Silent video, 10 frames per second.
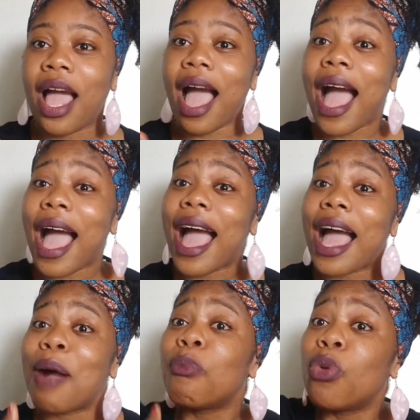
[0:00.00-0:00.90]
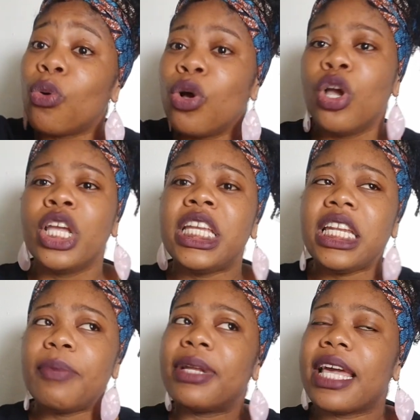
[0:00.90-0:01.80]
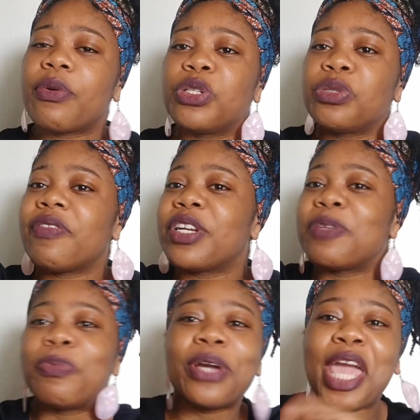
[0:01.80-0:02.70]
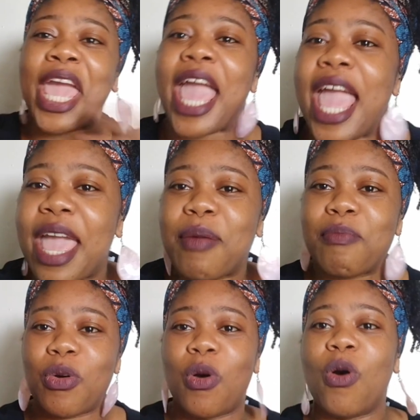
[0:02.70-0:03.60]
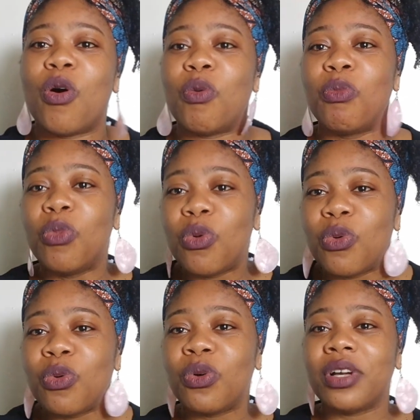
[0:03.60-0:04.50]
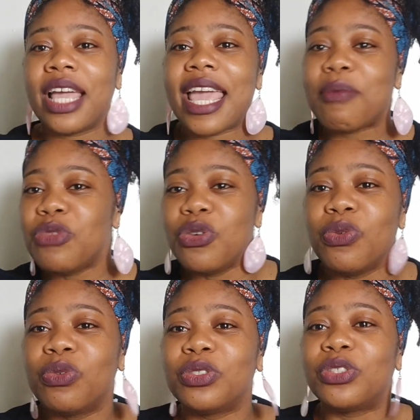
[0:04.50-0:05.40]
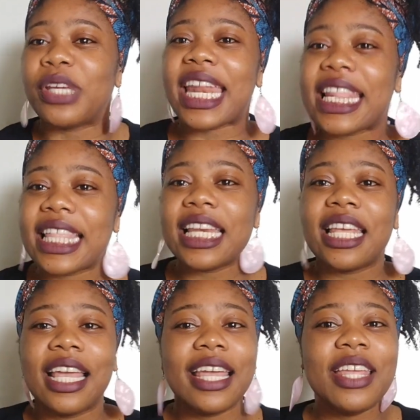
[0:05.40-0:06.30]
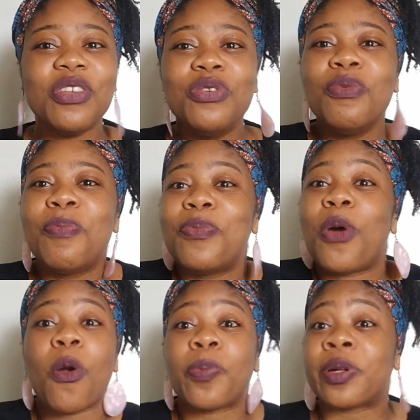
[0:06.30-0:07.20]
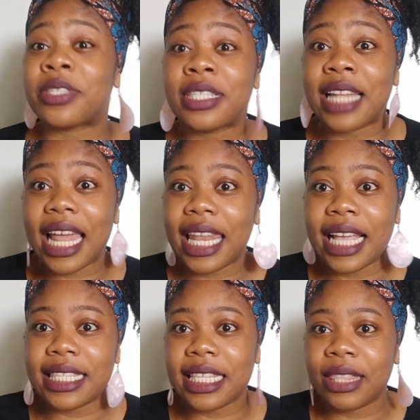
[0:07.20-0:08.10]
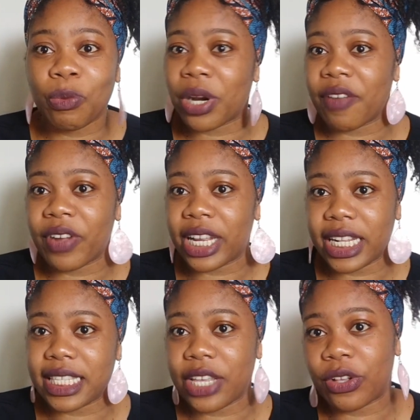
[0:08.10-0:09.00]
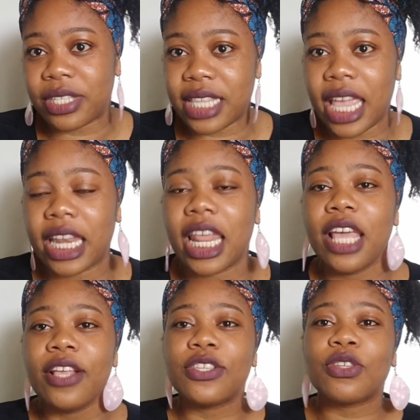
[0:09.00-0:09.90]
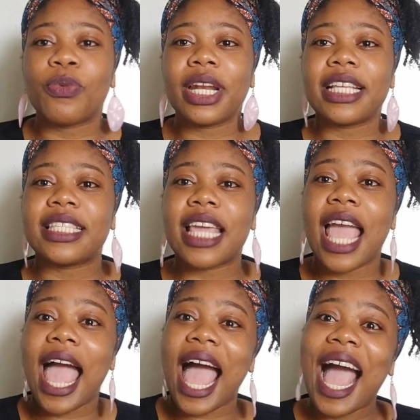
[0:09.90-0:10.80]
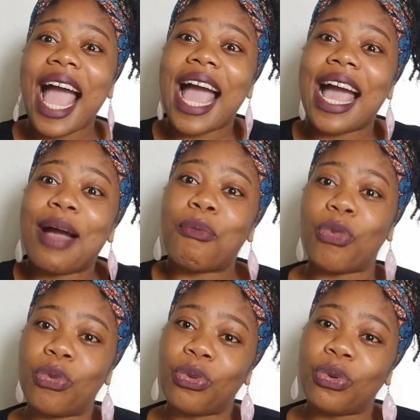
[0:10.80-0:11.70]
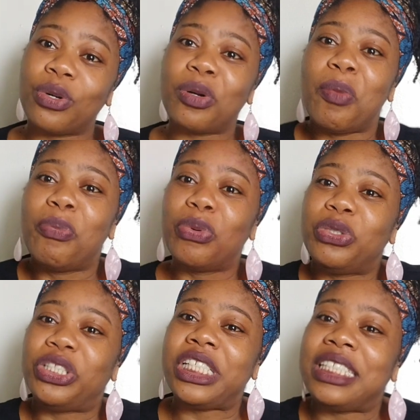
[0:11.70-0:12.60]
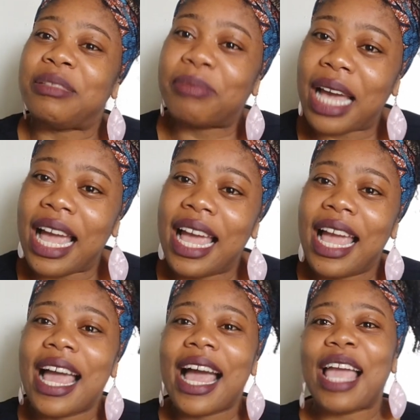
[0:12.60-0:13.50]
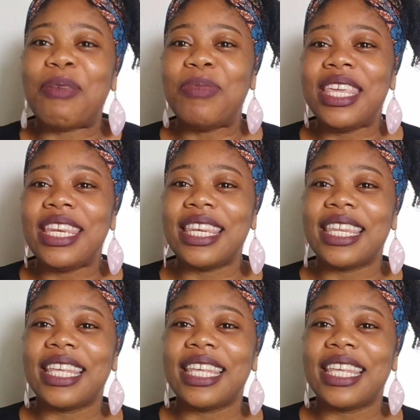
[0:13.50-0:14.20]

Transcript: Ahamu. In Igbo language, whenever you put M or mu to anything, you are personalizing whatever it is that you're saying. So when I say Ahamu bo Chidima, I mean